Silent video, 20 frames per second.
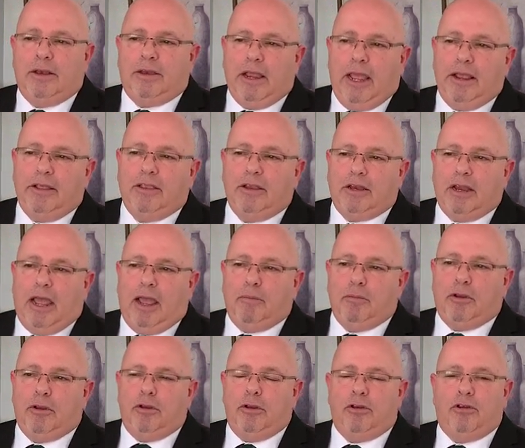Take the
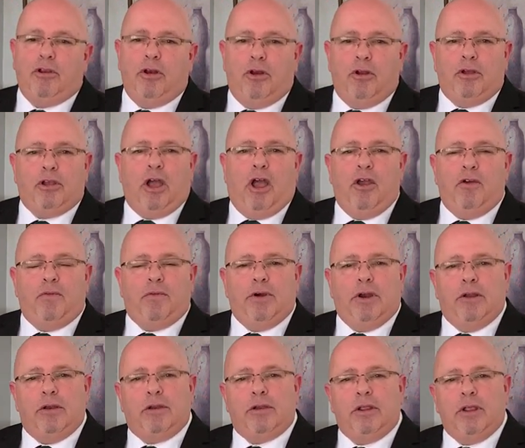time to look over
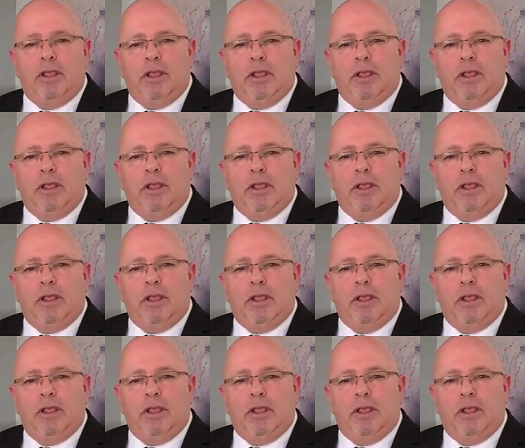it.